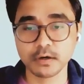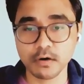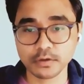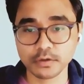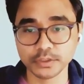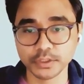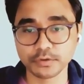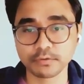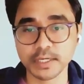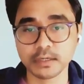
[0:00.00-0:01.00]
or
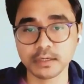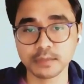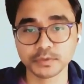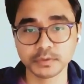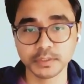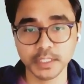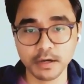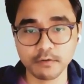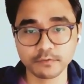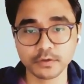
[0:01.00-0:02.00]
continued right up to the day
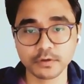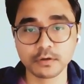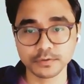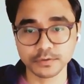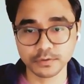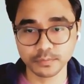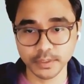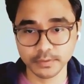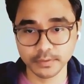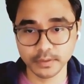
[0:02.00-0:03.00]
of your colonoscopy.